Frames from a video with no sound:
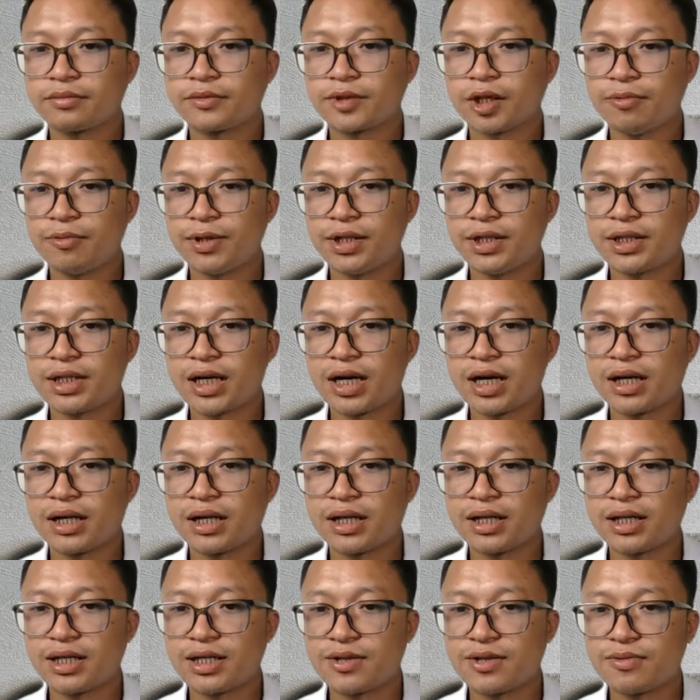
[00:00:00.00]
We'll target
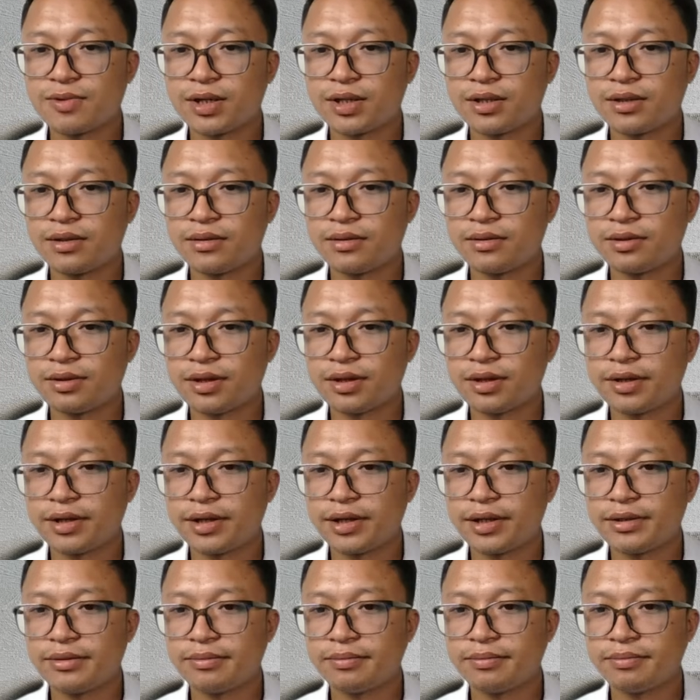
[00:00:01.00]
this one. All right,
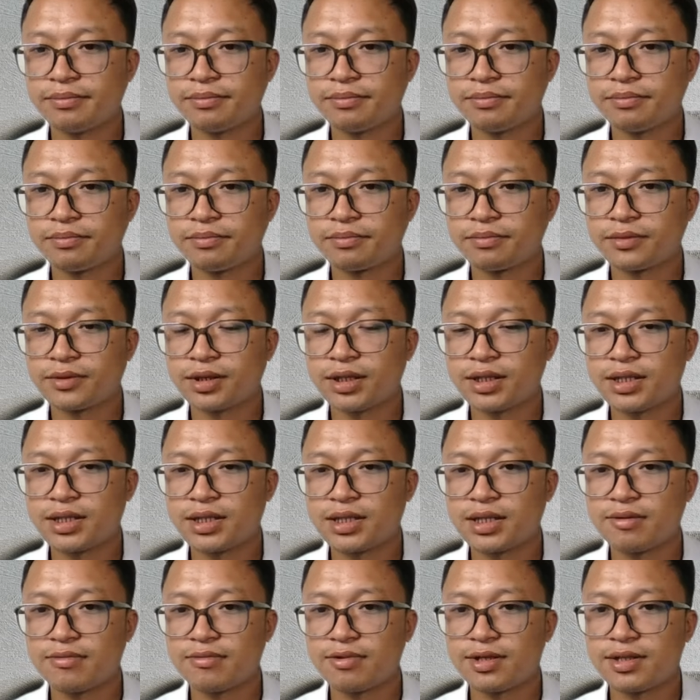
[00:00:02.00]
this
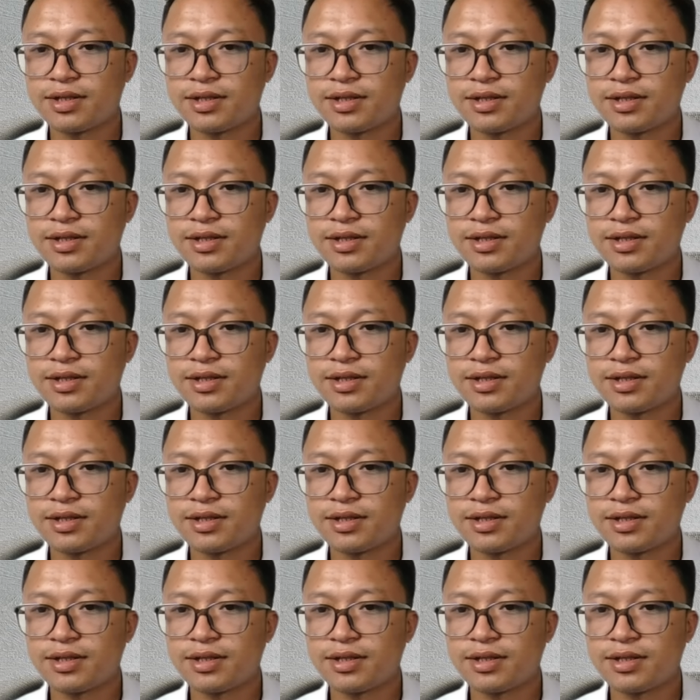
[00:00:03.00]
levels.